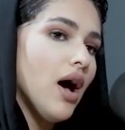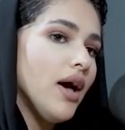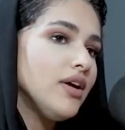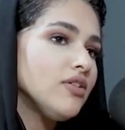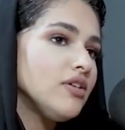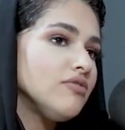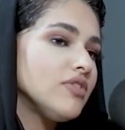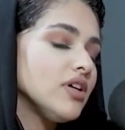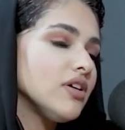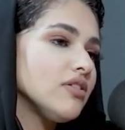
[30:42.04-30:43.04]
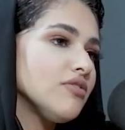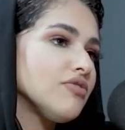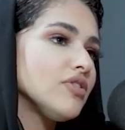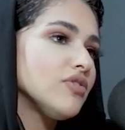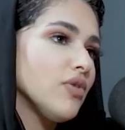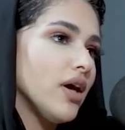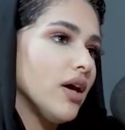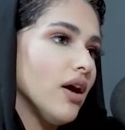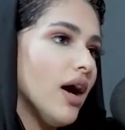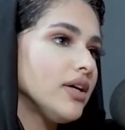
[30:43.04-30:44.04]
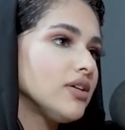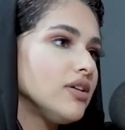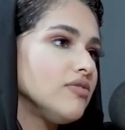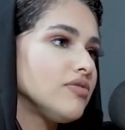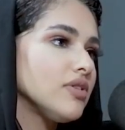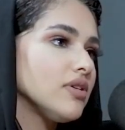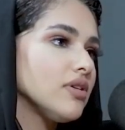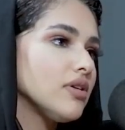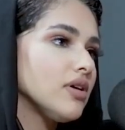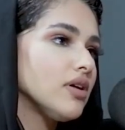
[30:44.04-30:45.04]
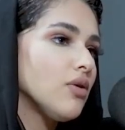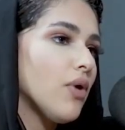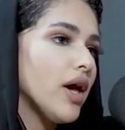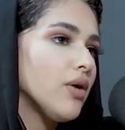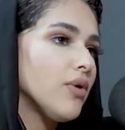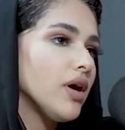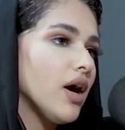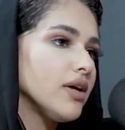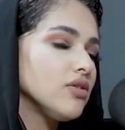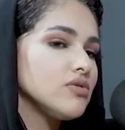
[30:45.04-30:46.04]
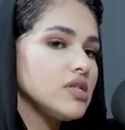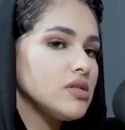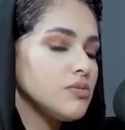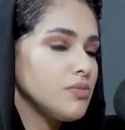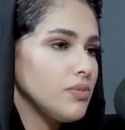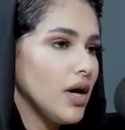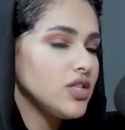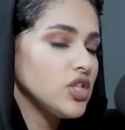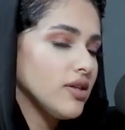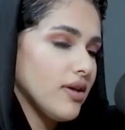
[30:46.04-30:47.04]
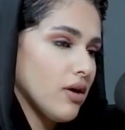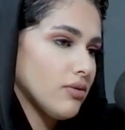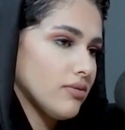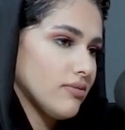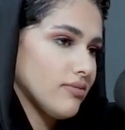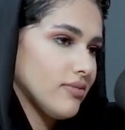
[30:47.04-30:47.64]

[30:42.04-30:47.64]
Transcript: I grieved in a different way. I grieved in a way where I shut down.